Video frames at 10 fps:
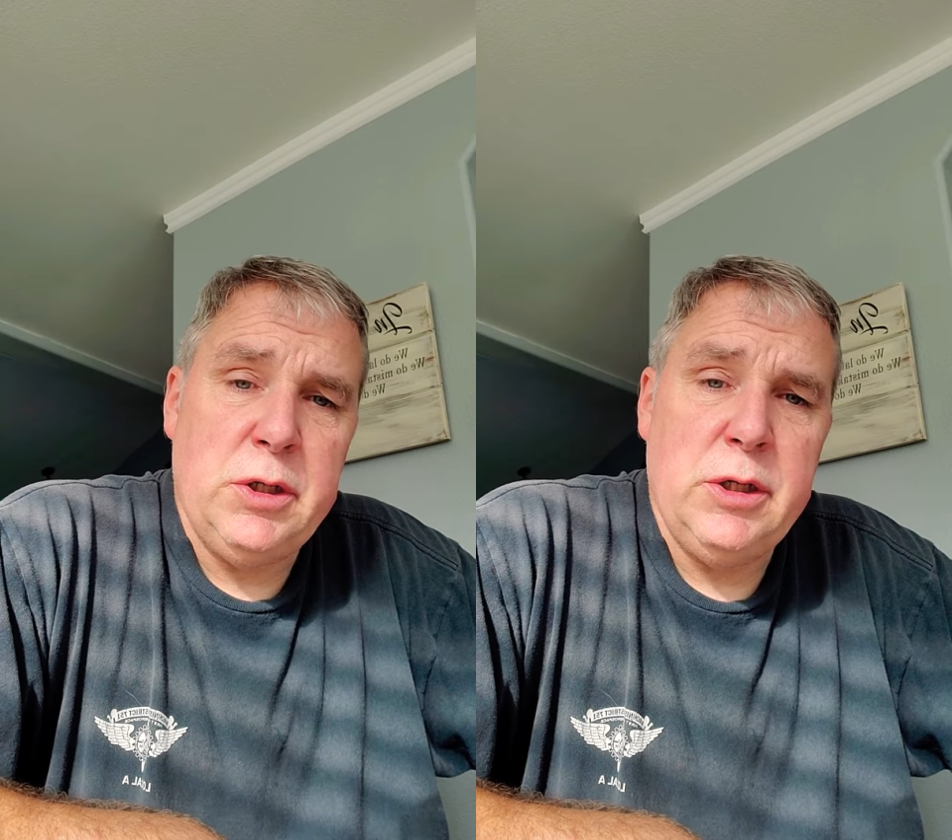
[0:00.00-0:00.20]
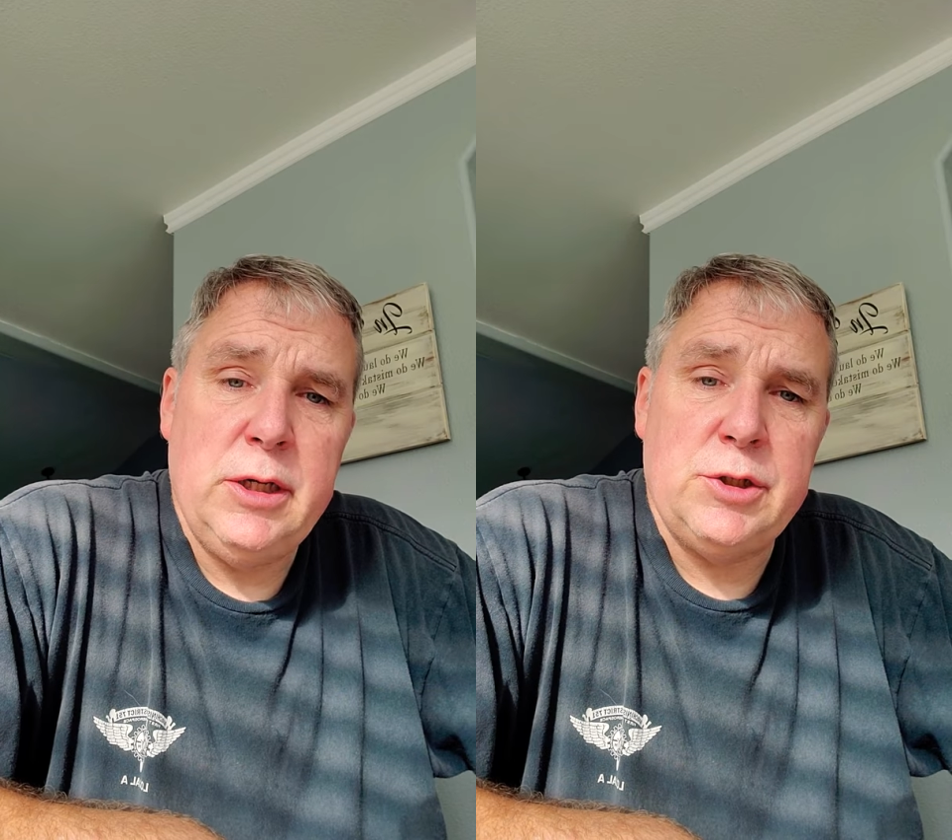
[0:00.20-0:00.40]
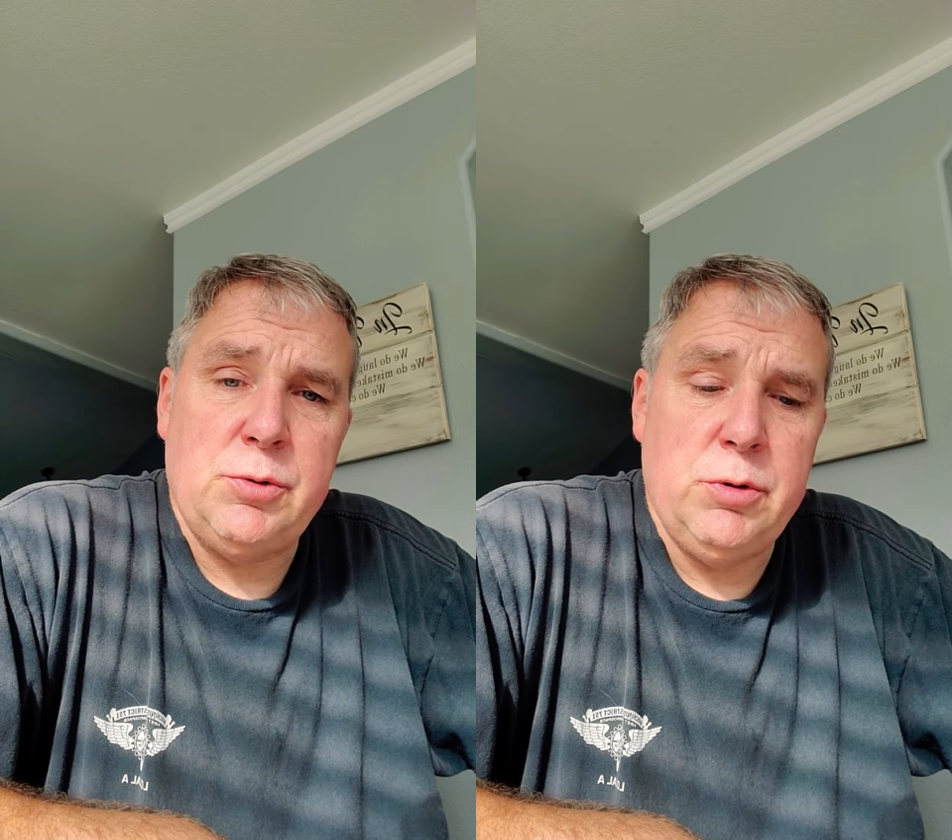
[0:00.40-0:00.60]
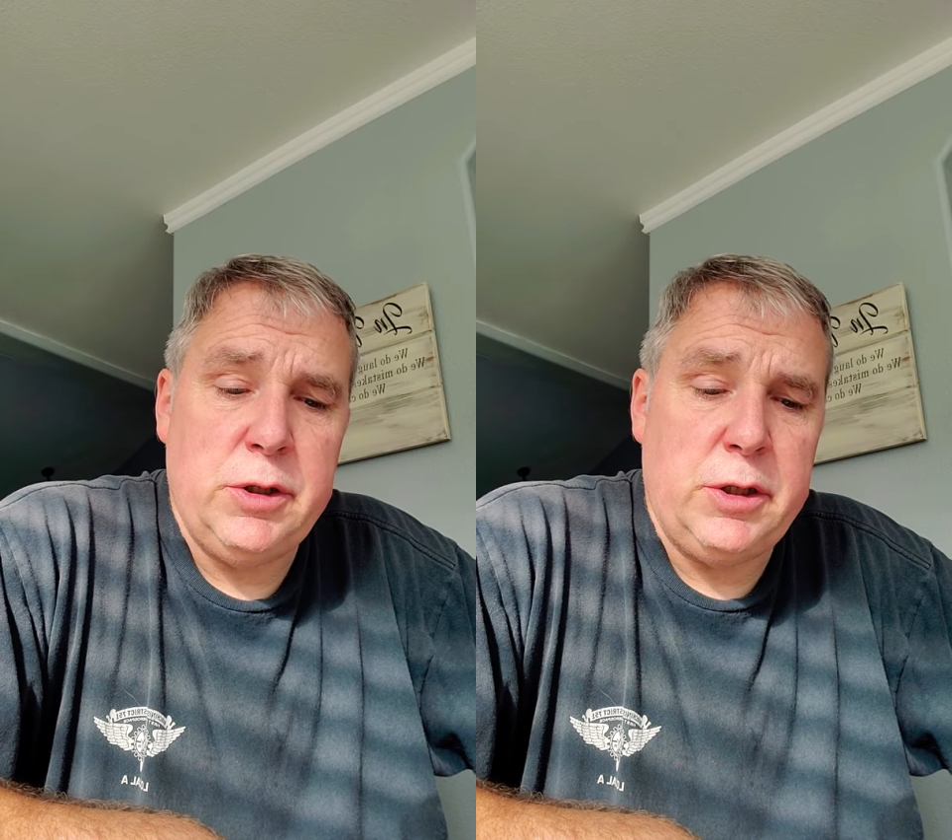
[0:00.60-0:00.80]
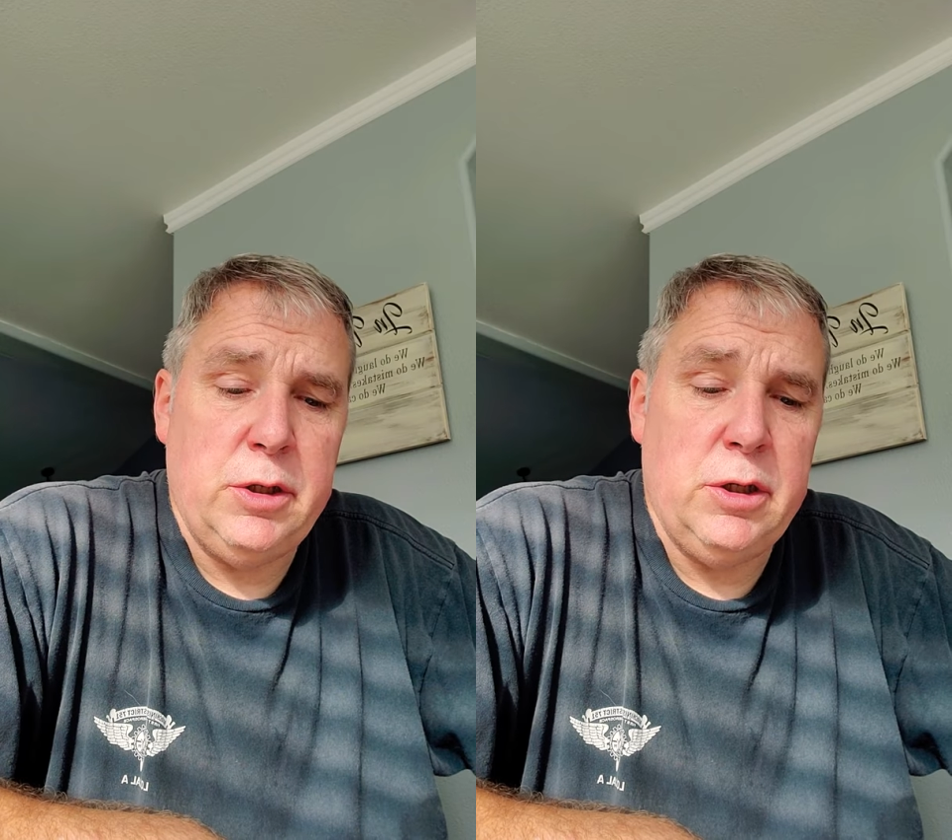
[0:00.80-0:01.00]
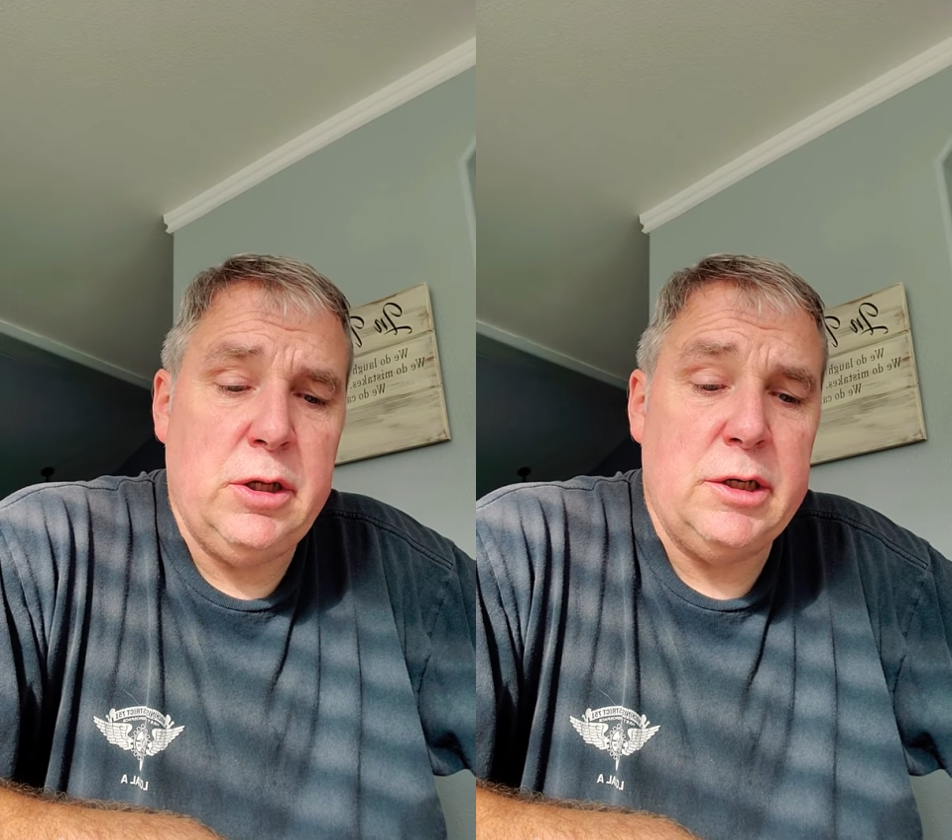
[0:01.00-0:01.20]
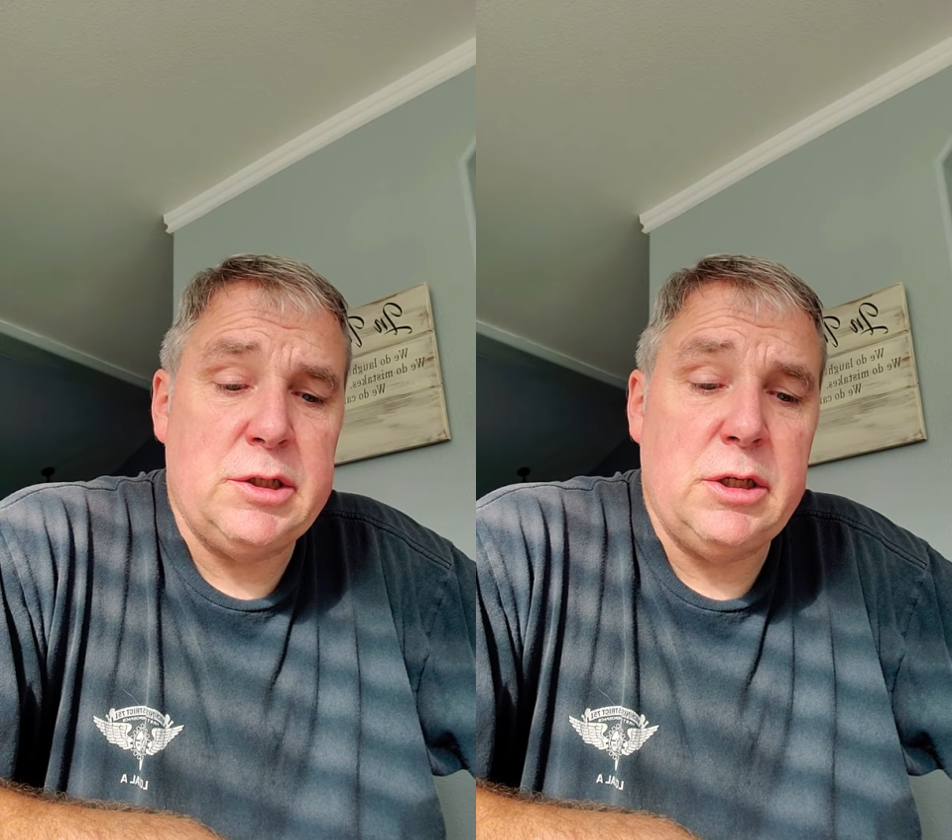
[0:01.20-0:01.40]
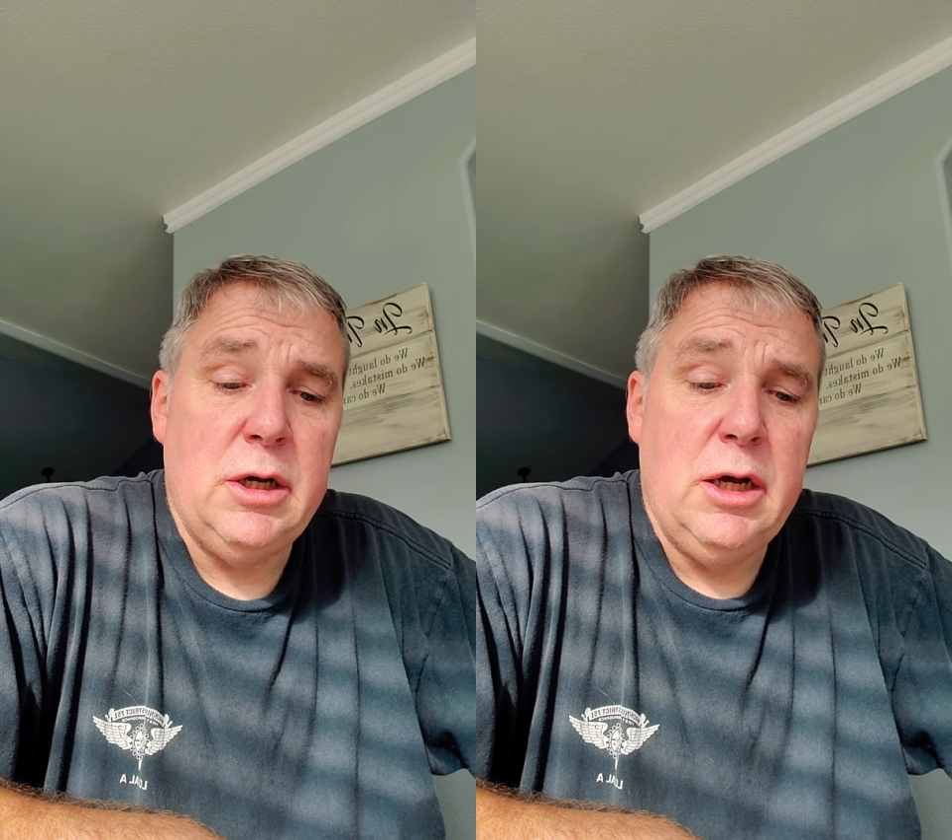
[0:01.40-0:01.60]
It's really good. It's